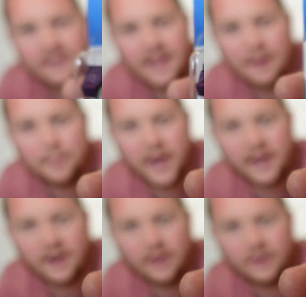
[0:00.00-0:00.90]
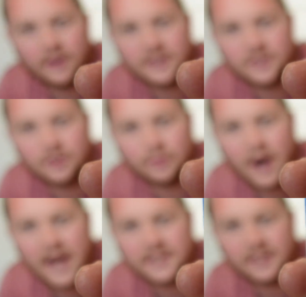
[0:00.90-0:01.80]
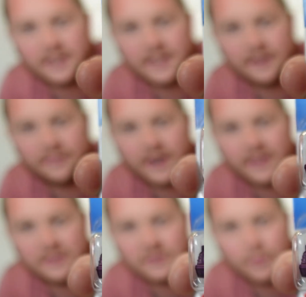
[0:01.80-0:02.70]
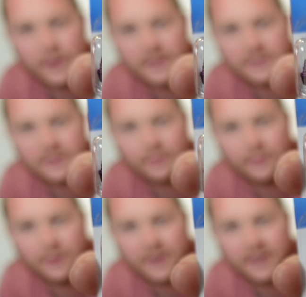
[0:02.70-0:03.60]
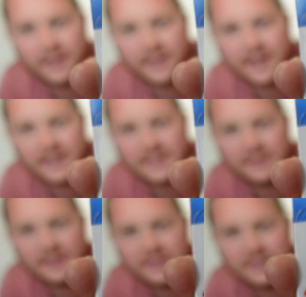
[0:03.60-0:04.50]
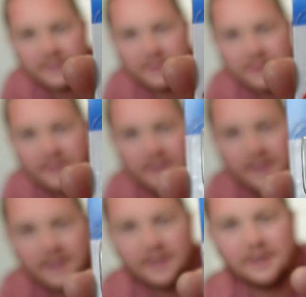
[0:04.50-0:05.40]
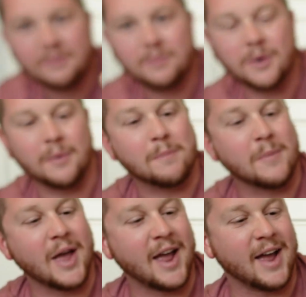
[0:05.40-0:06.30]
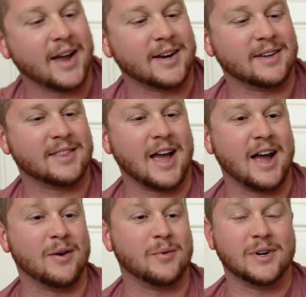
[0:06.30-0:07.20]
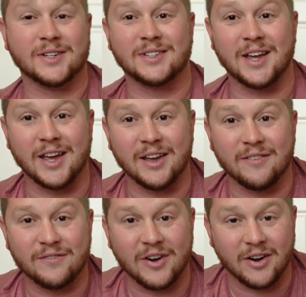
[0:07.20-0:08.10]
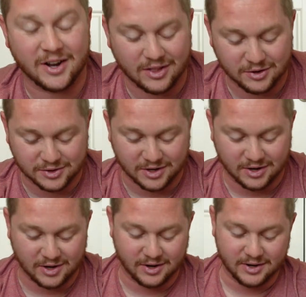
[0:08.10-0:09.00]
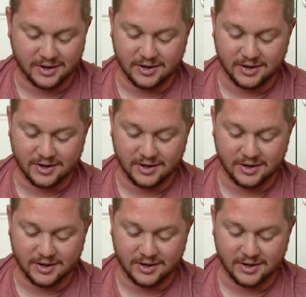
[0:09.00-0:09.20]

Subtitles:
That paint color is drastically different, and those wheels look really nice on there too. But man, that was a very close call.